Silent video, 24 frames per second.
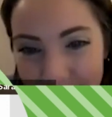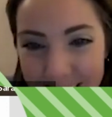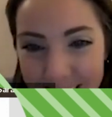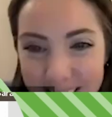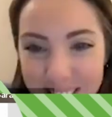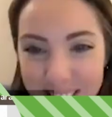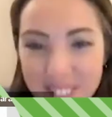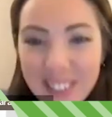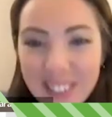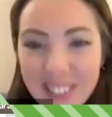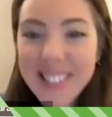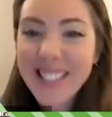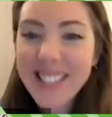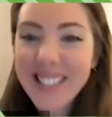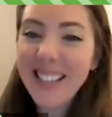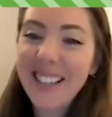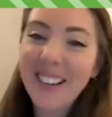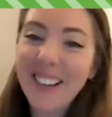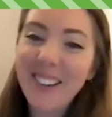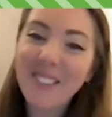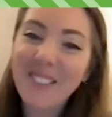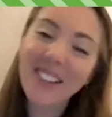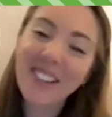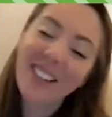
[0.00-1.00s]
Diversity,
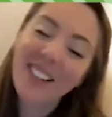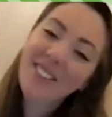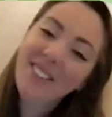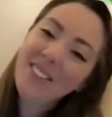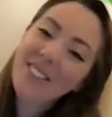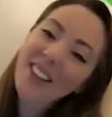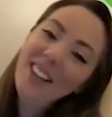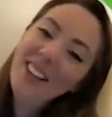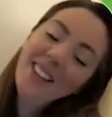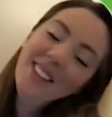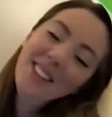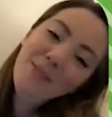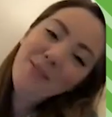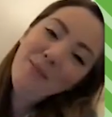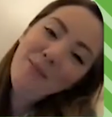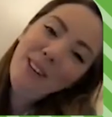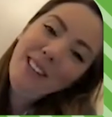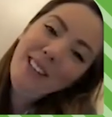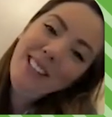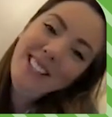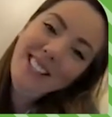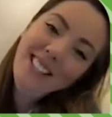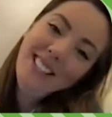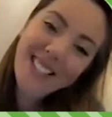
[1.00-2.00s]
love. I love that. That's
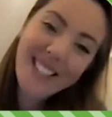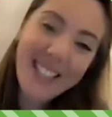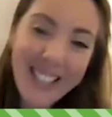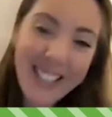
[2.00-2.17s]
brilliant.